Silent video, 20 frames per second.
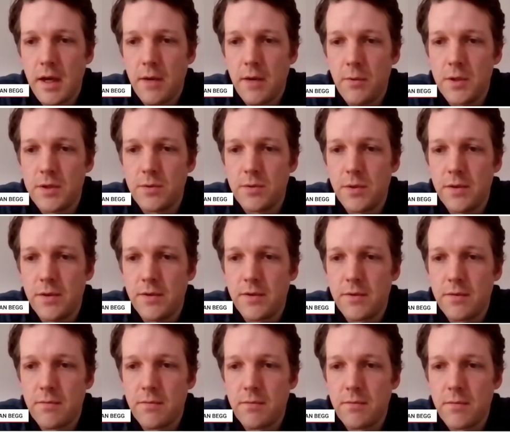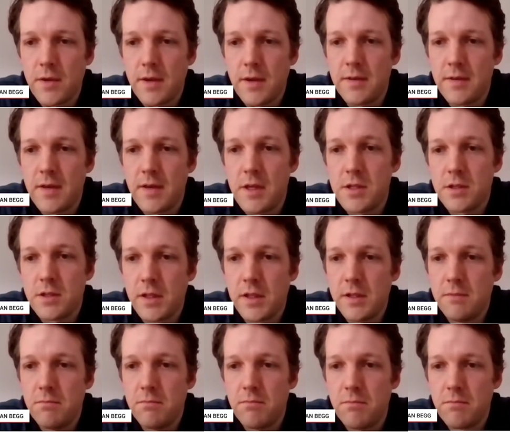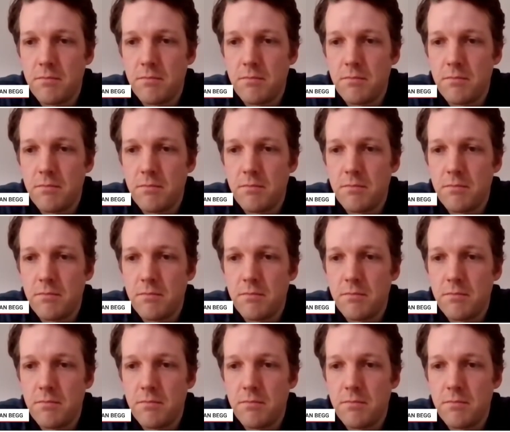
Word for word: which was essentially